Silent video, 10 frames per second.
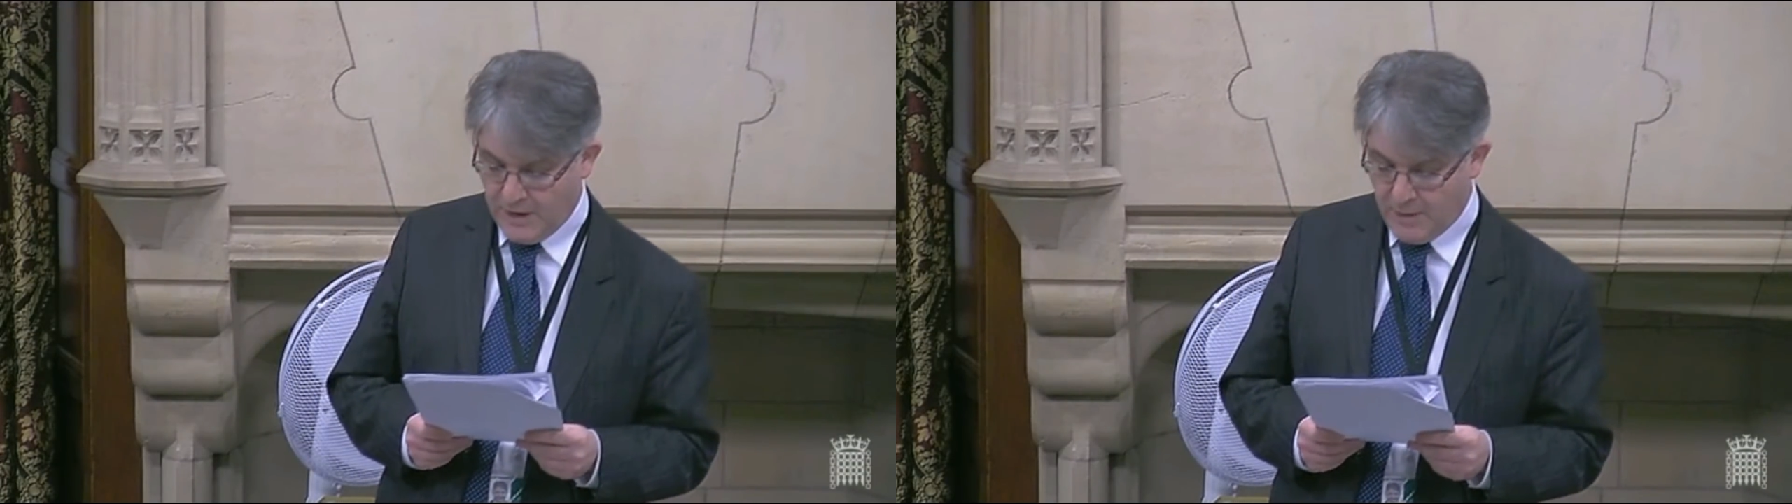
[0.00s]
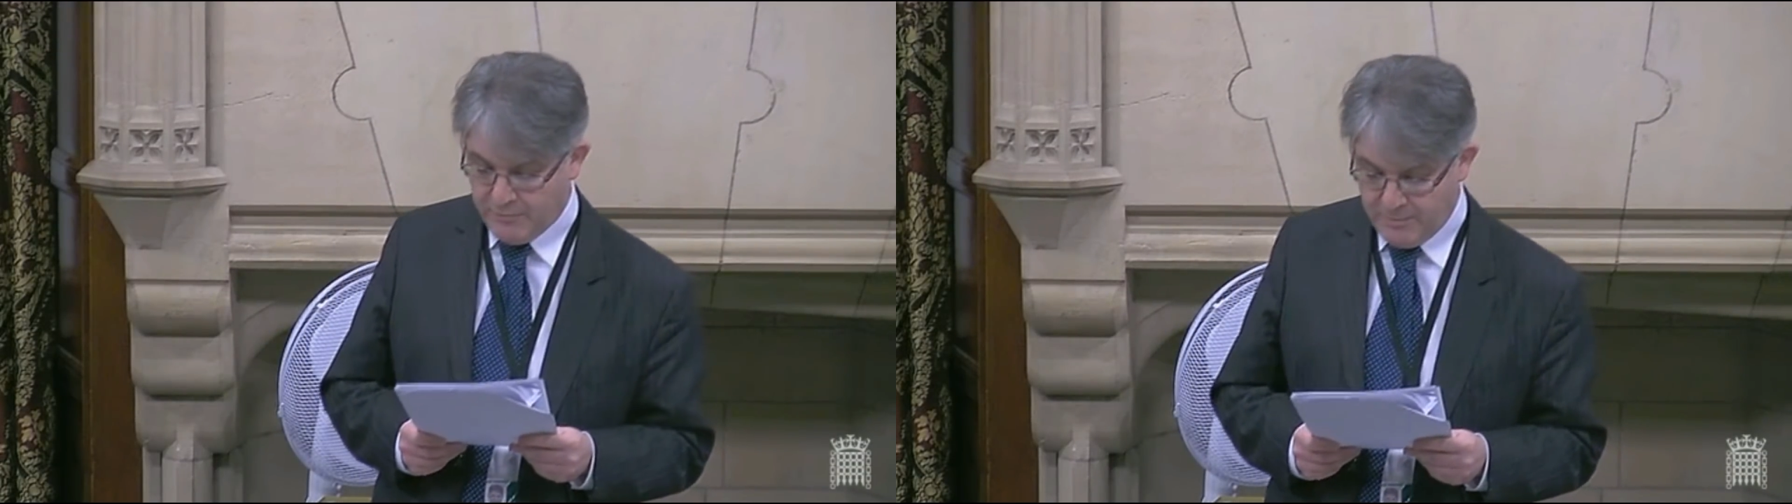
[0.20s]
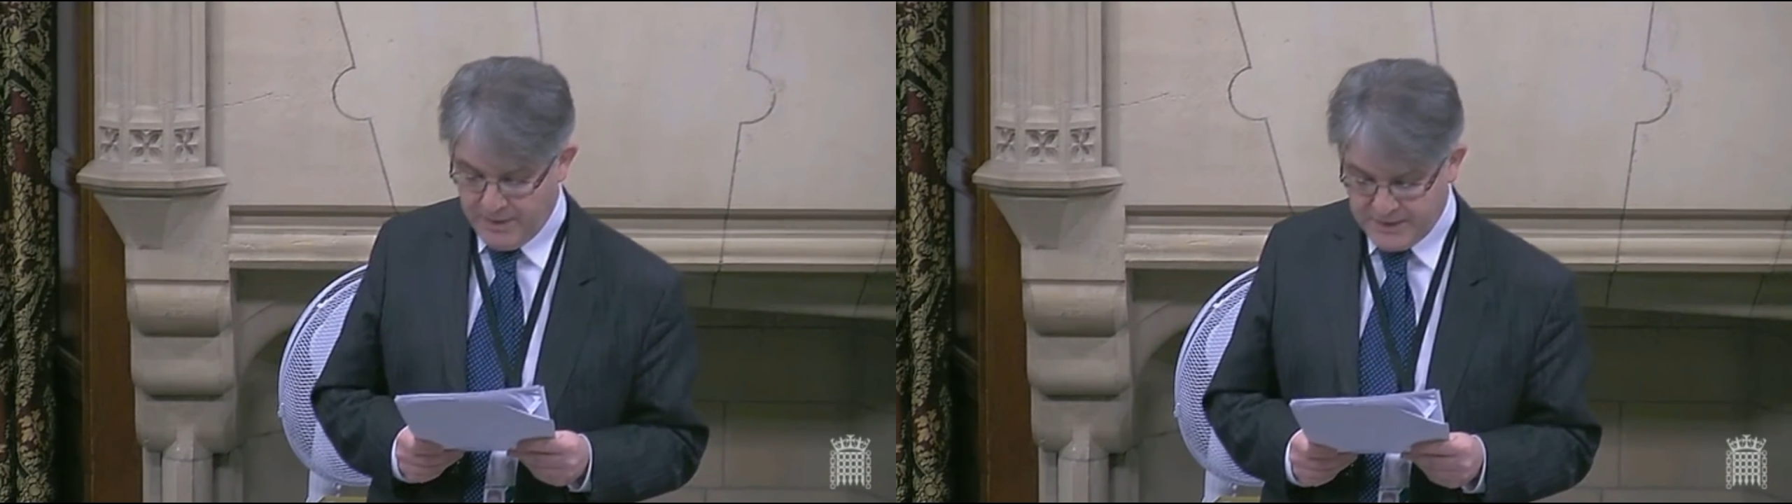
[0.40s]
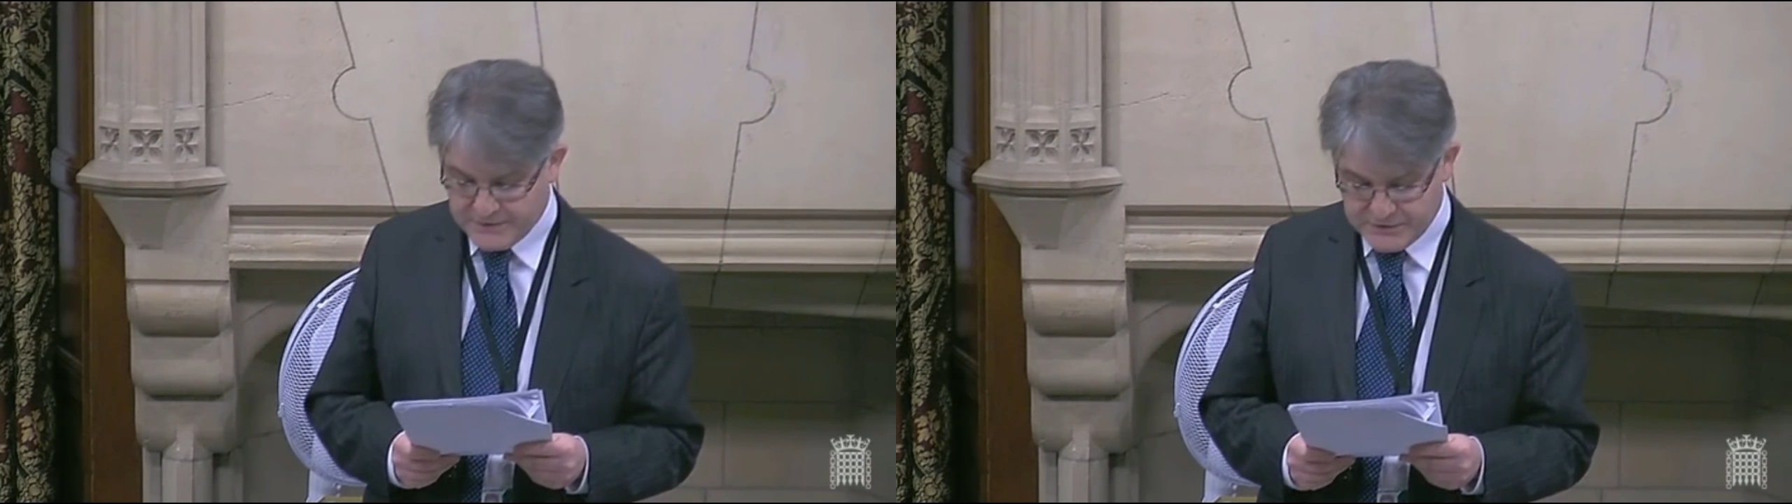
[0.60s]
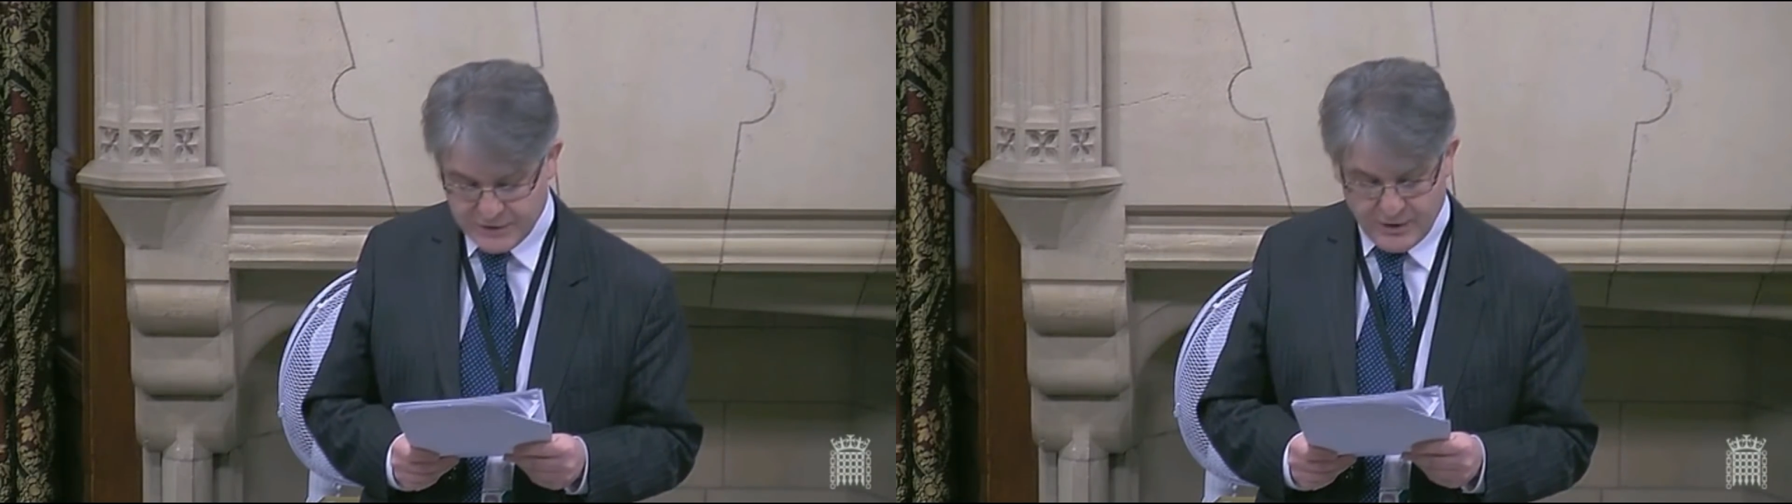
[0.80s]
are prepared
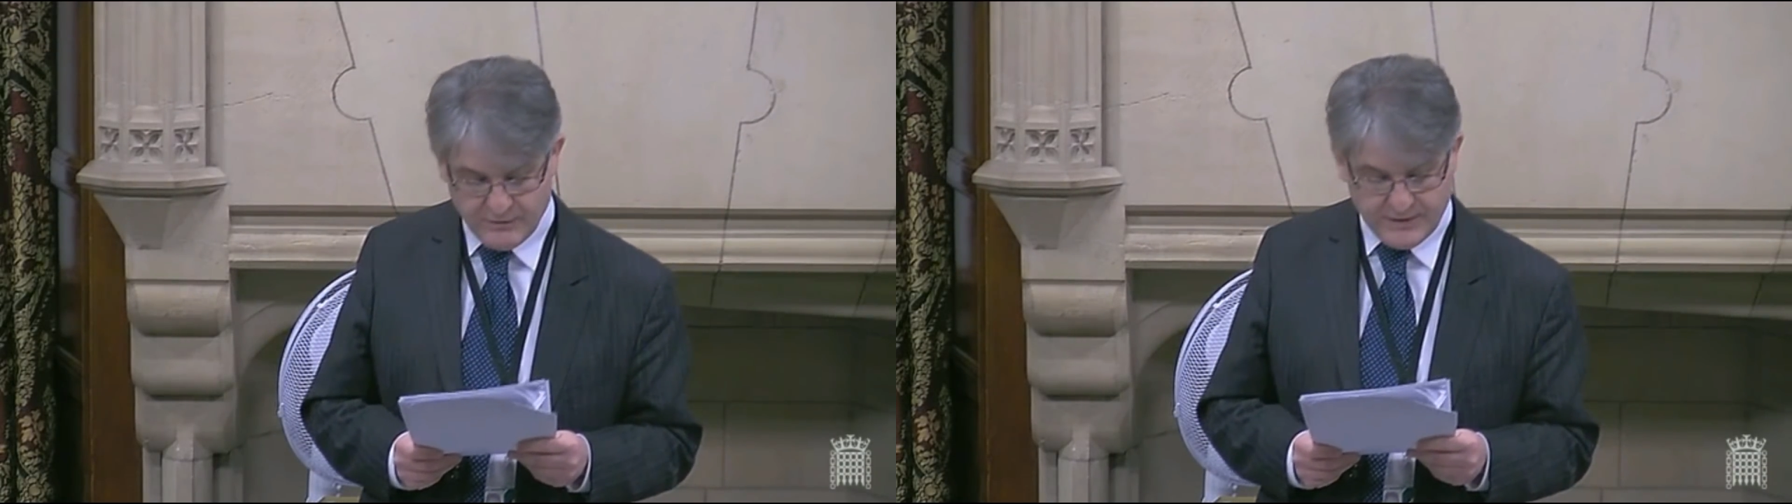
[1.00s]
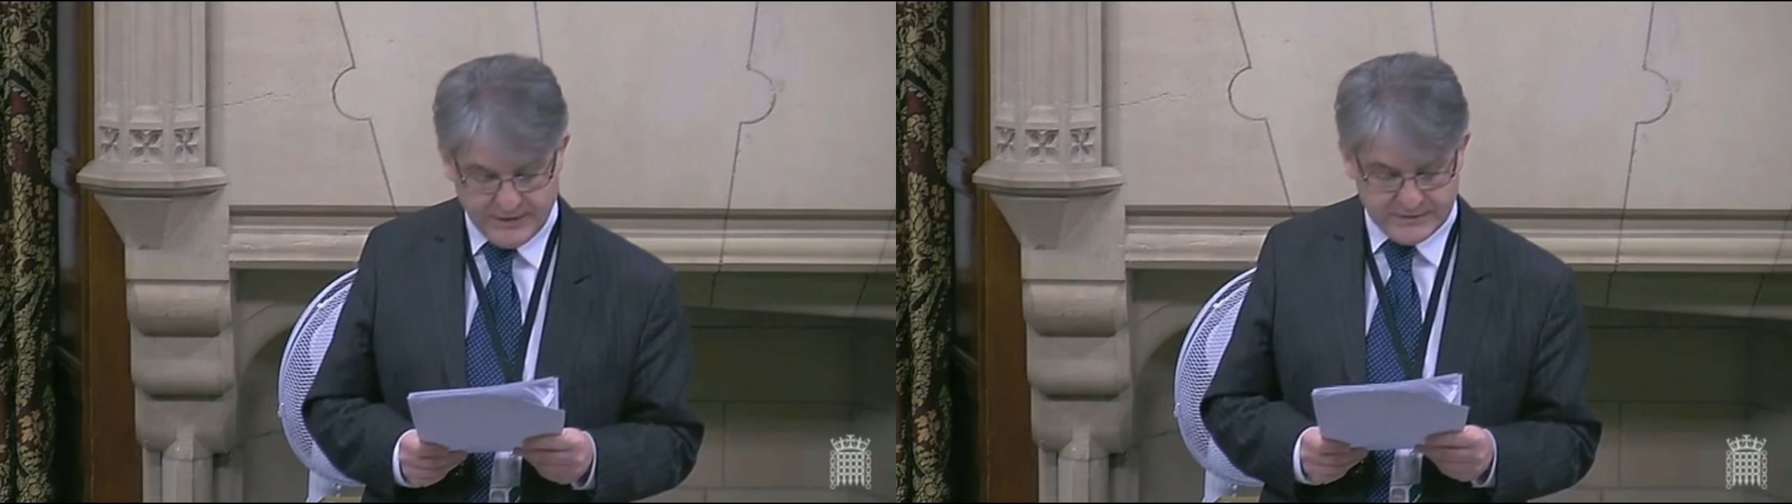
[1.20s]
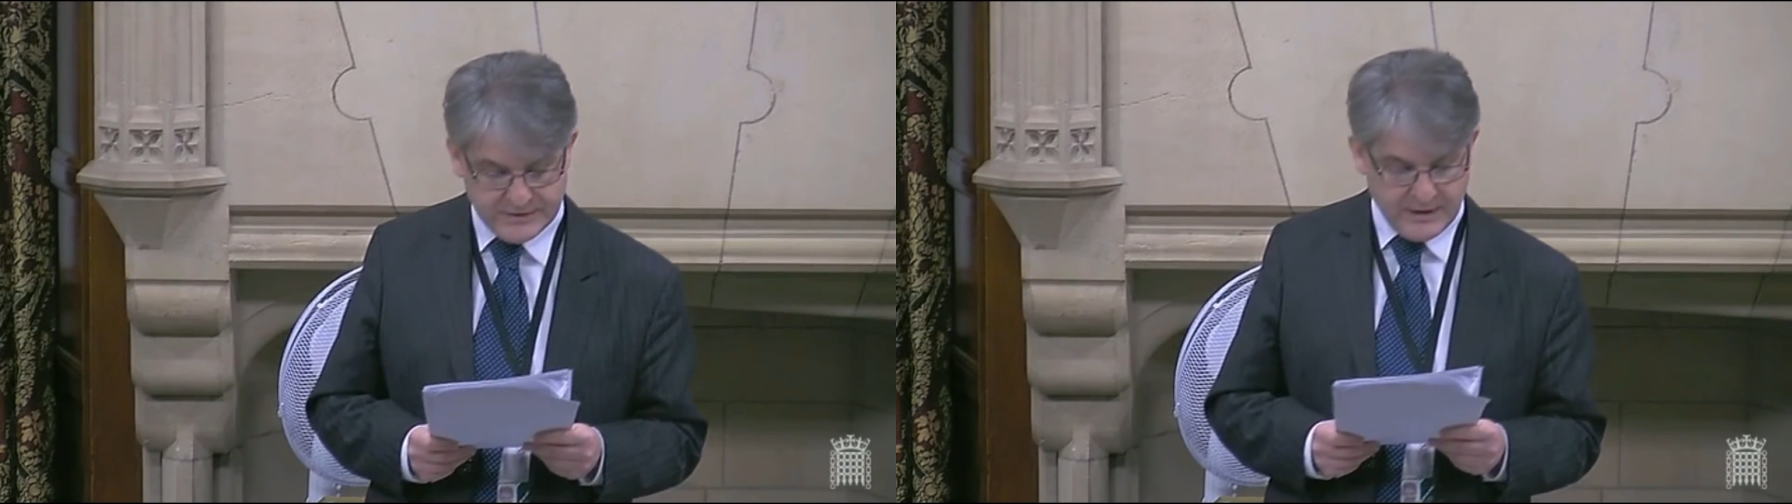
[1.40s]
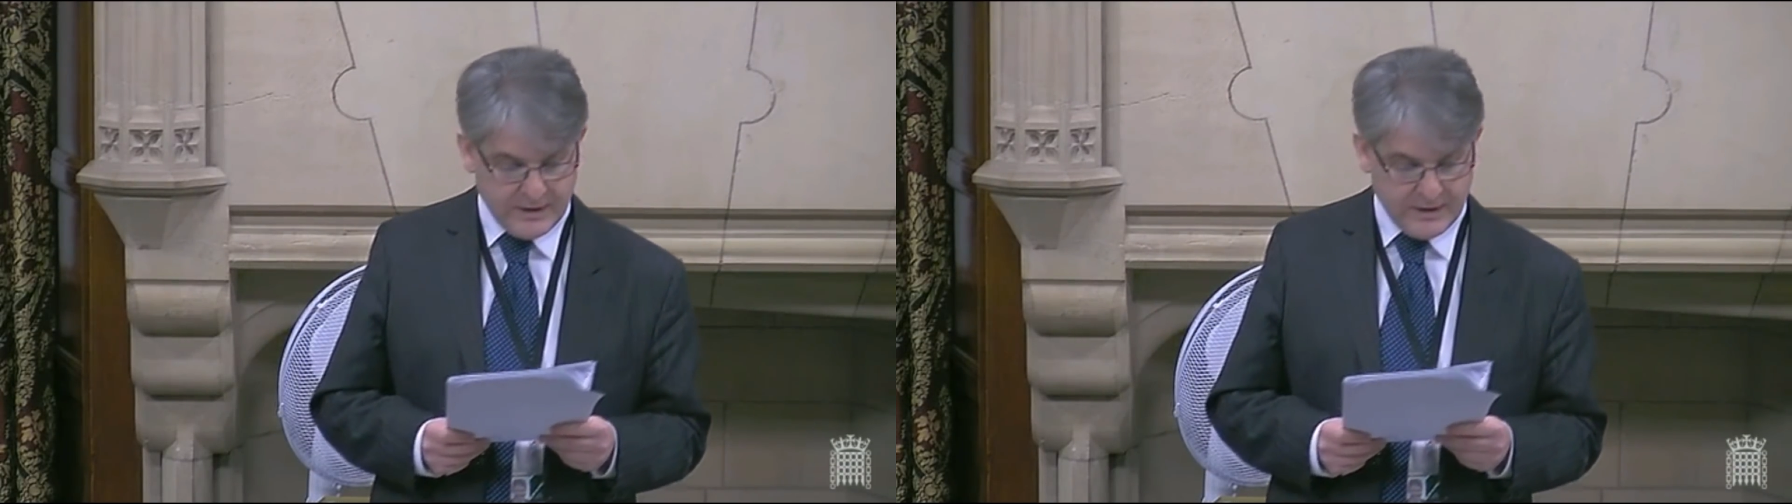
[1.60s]
to tolerate